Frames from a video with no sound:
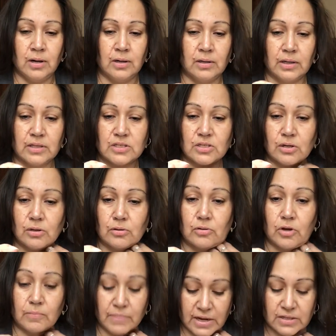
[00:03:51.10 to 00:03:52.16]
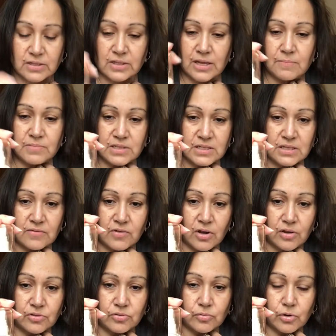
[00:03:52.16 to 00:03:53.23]
And so going back to the empties, I've
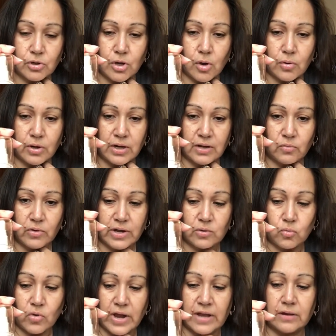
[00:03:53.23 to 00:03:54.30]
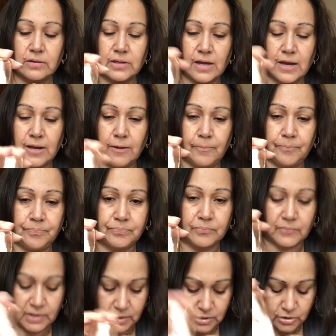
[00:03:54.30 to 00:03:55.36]
gone through a Coconut Wet n Wild
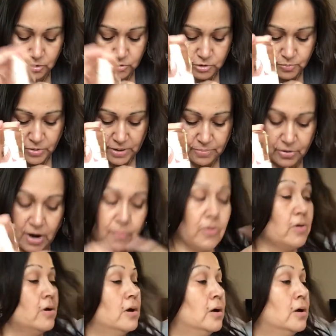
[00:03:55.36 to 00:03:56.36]
little spray primer.